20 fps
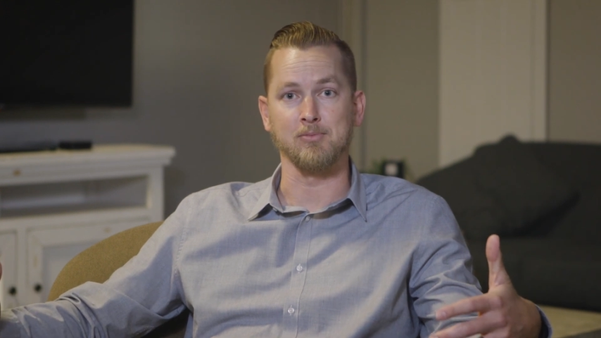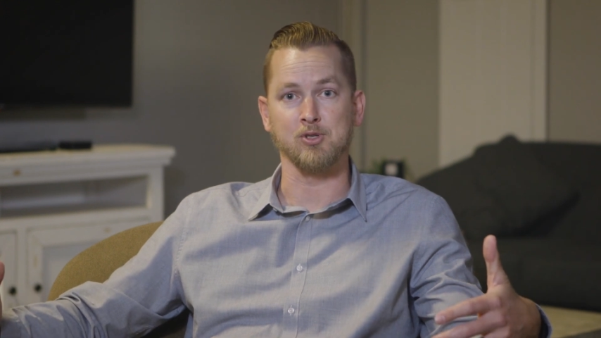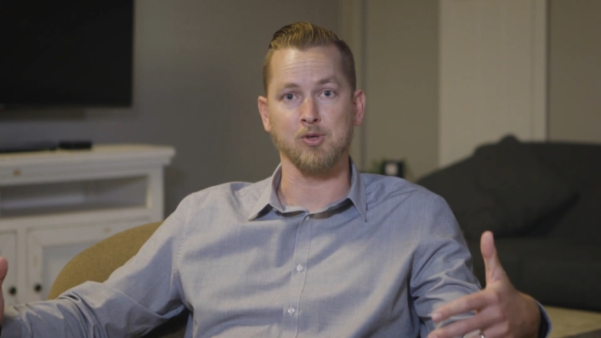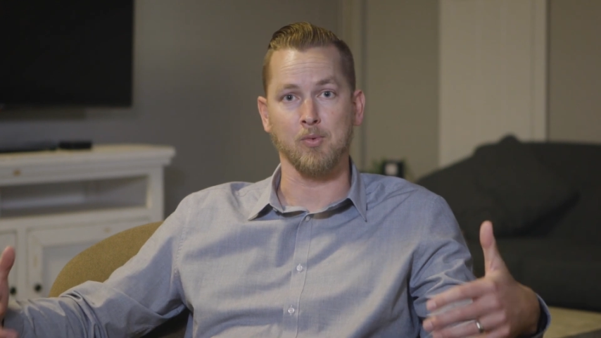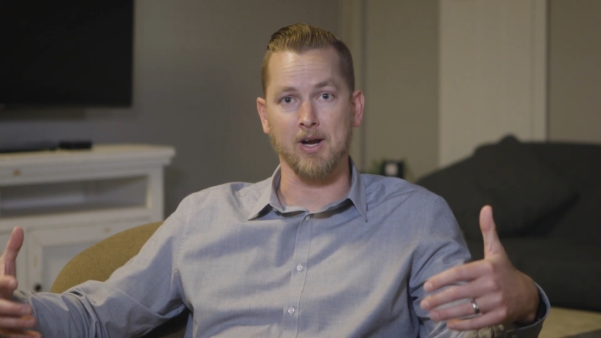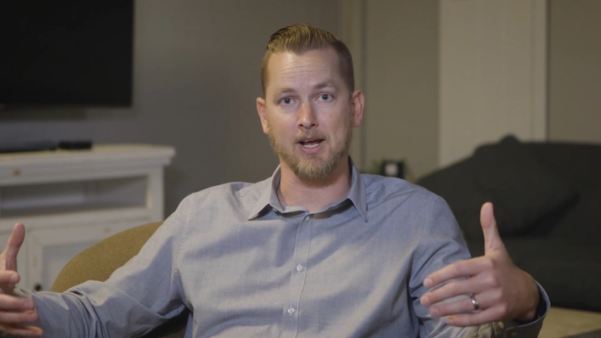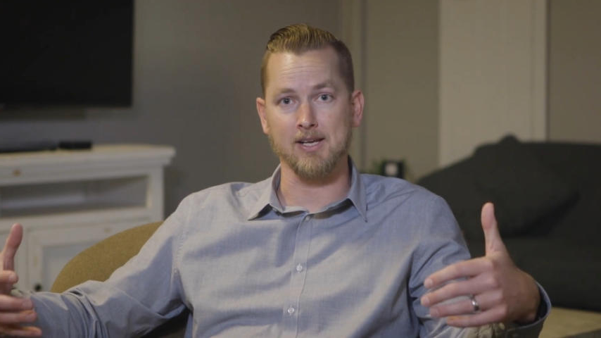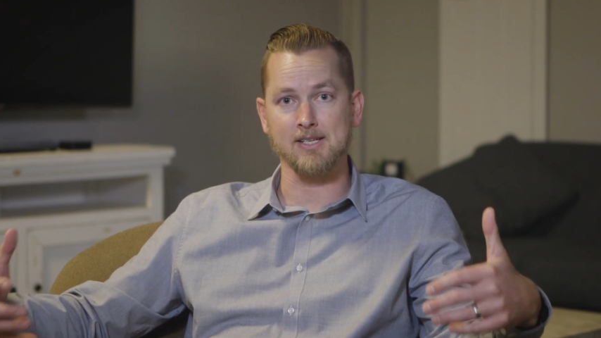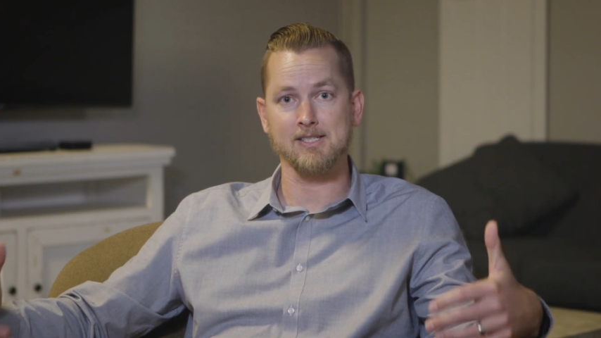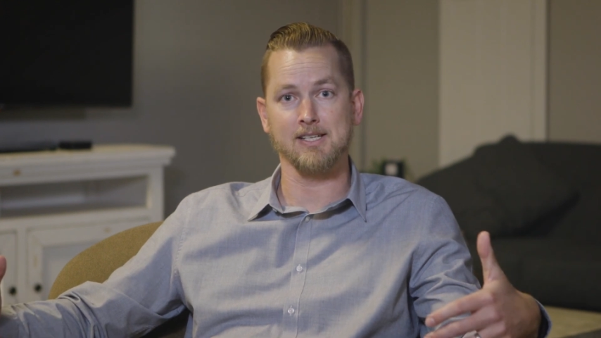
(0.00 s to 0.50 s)
So
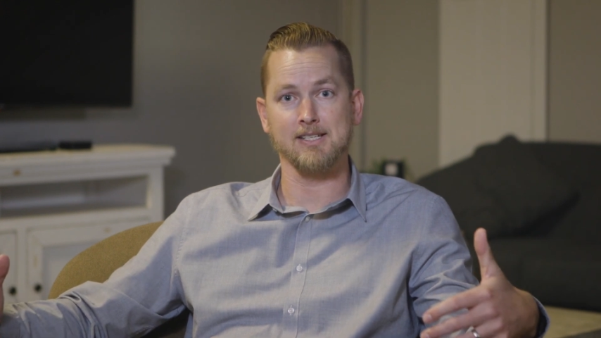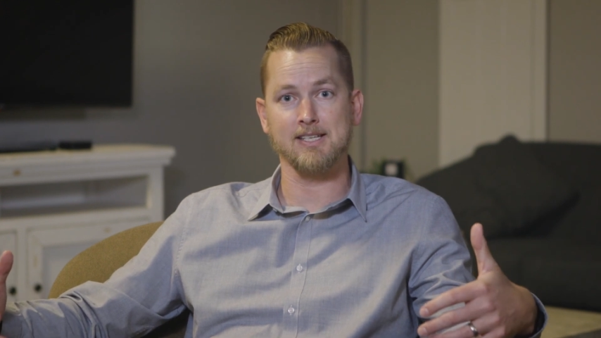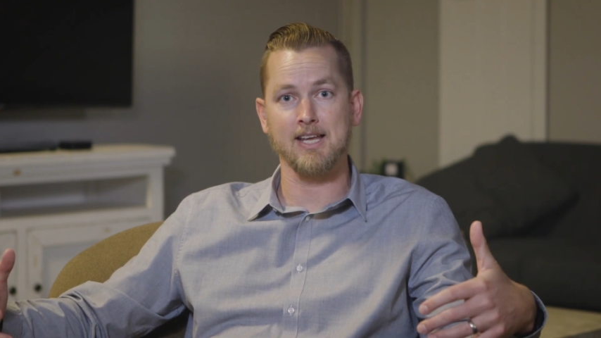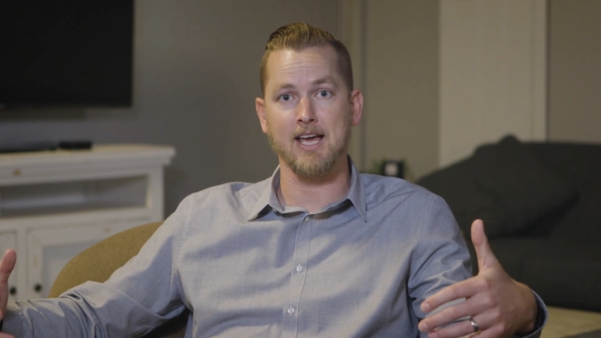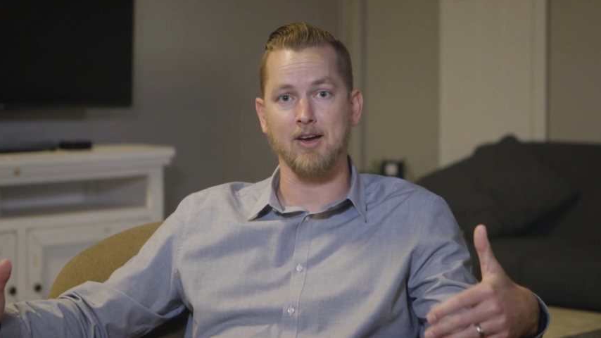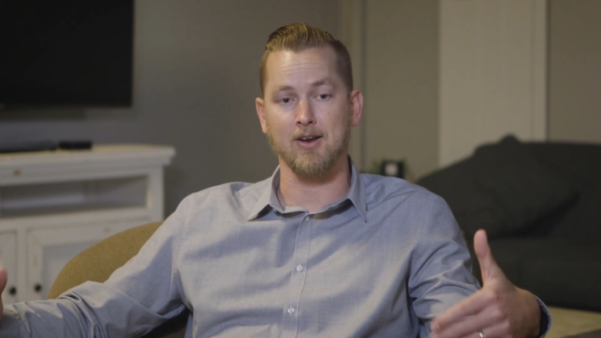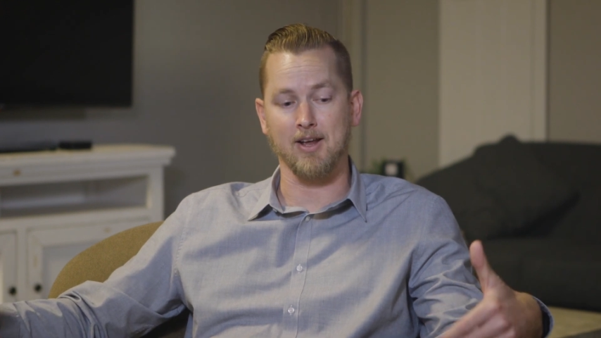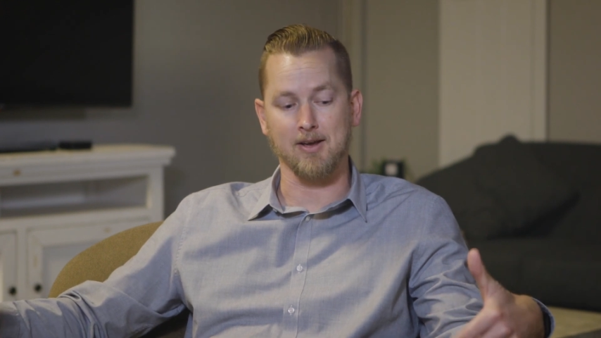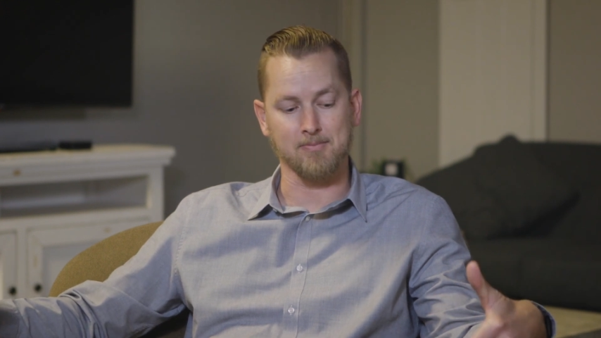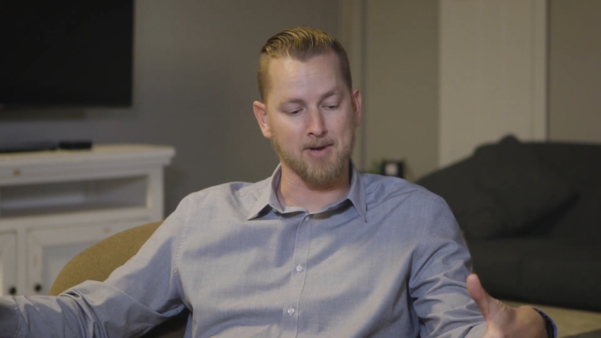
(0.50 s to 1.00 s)
when I sit
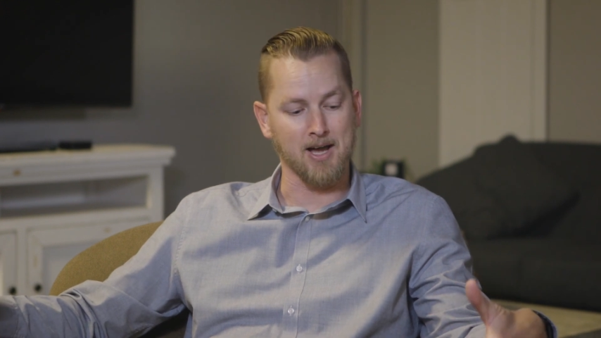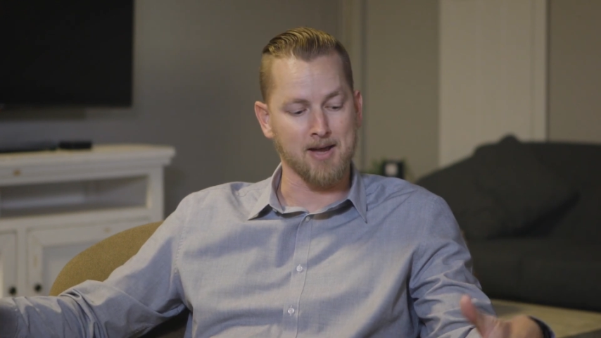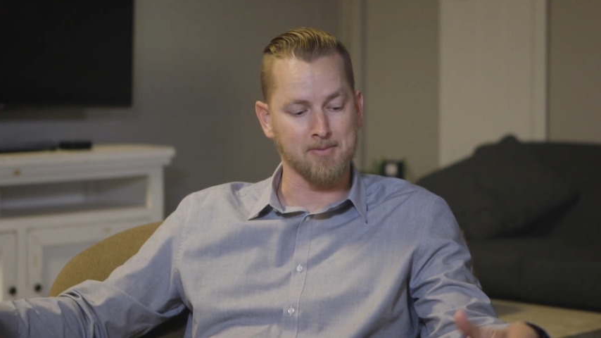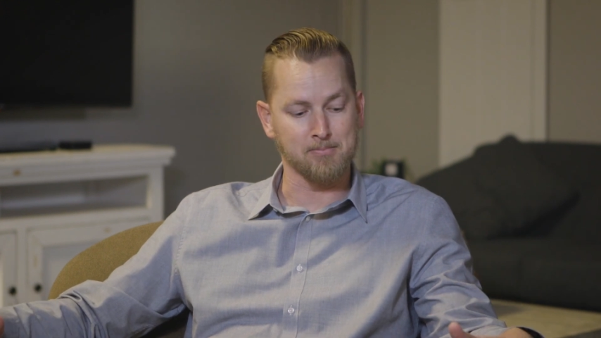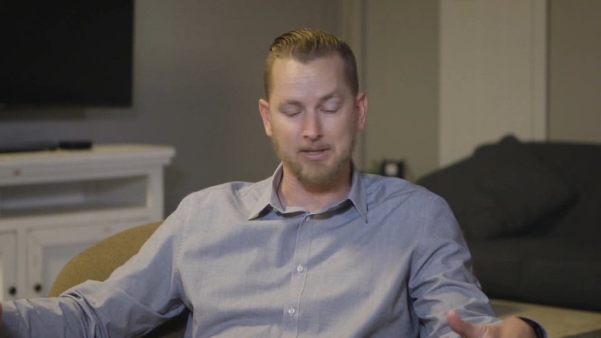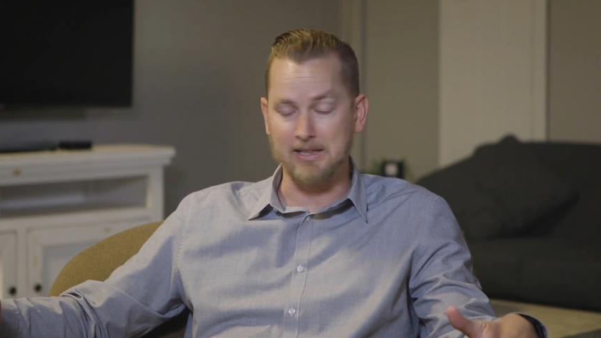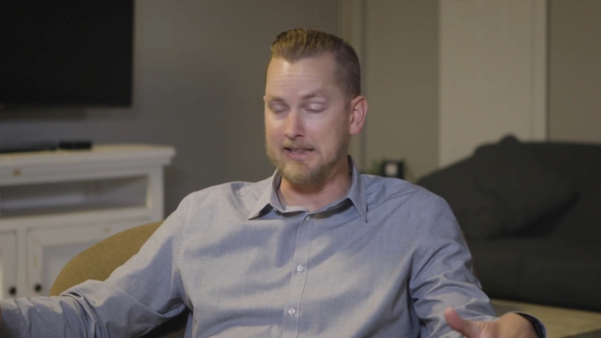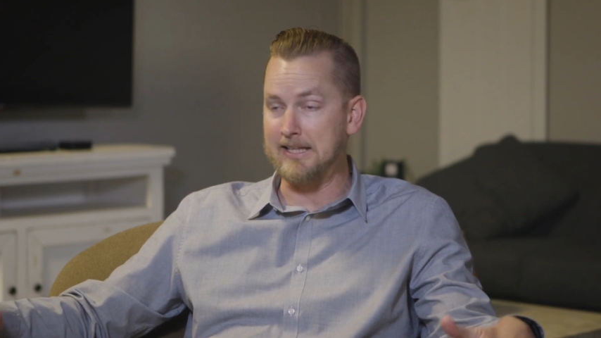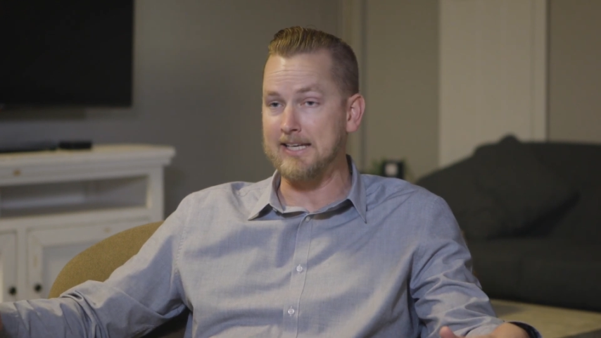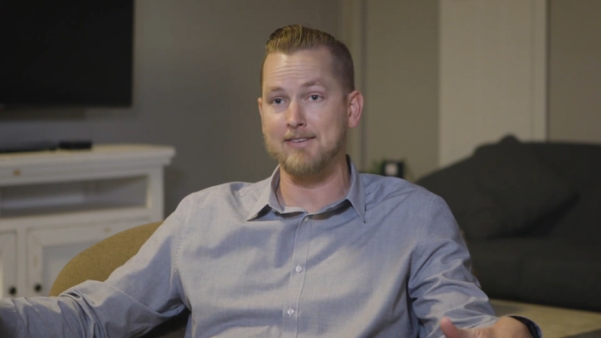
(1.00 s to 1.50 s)
down, I'm
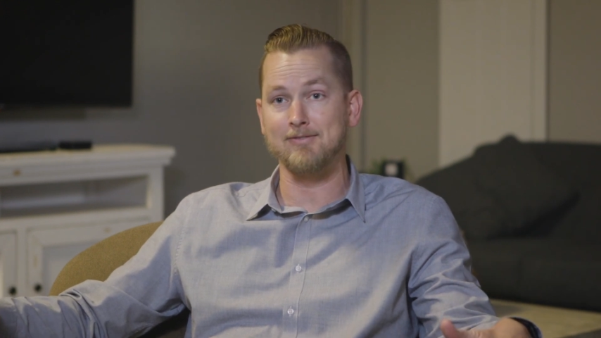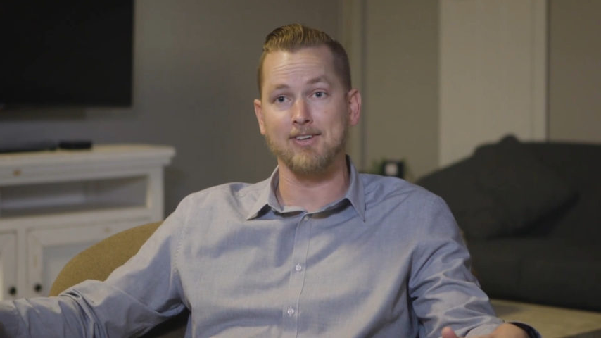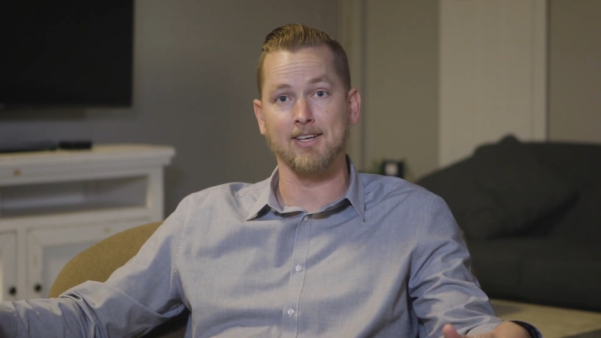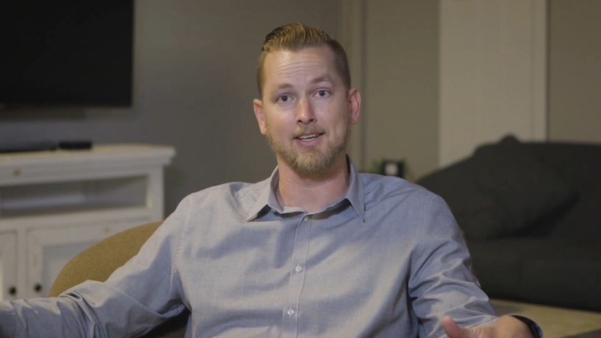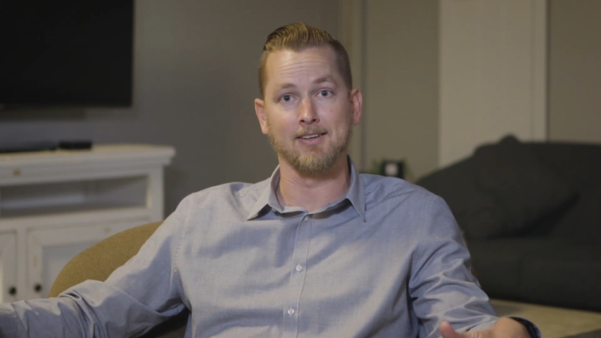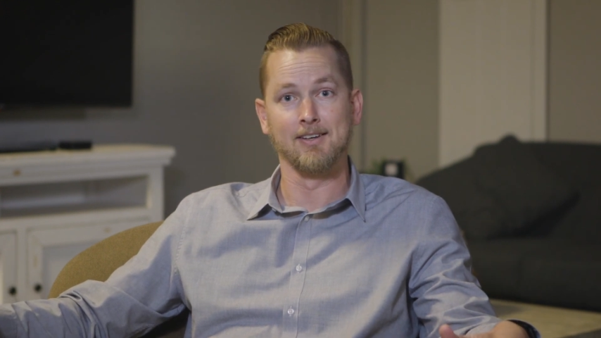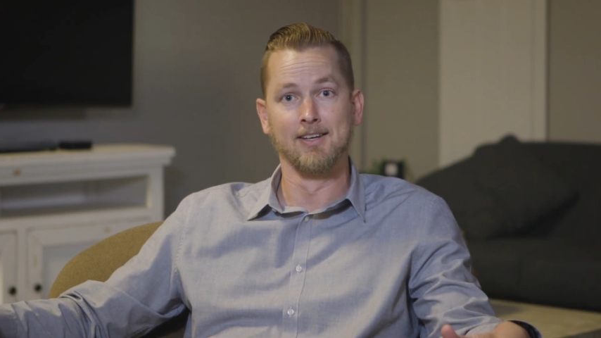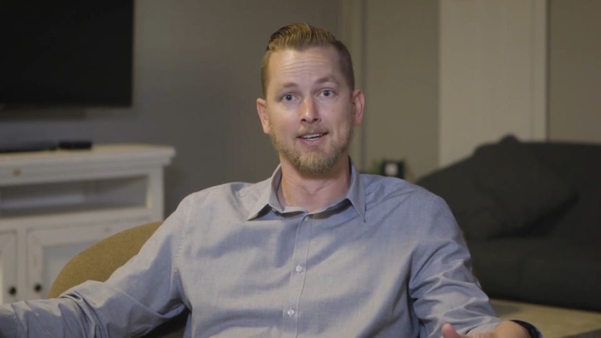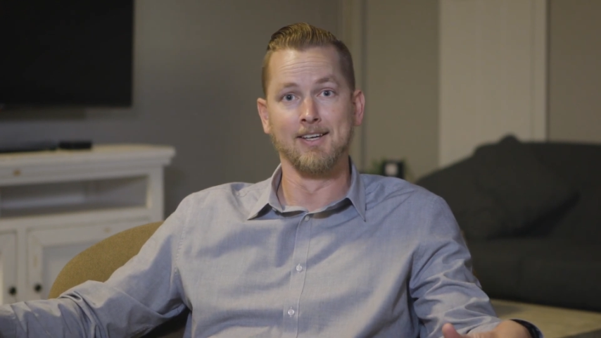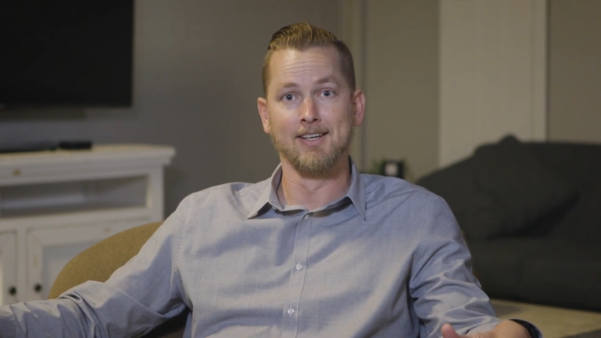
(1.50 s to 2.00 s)

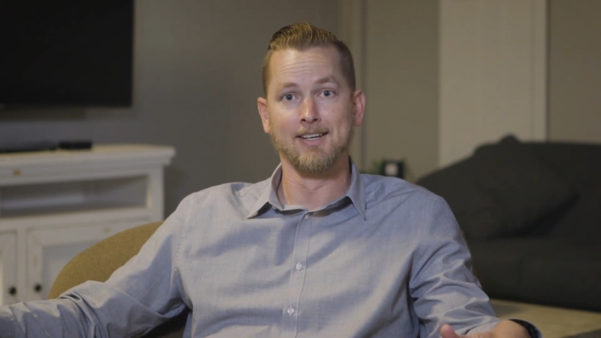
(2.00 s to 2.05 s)
believing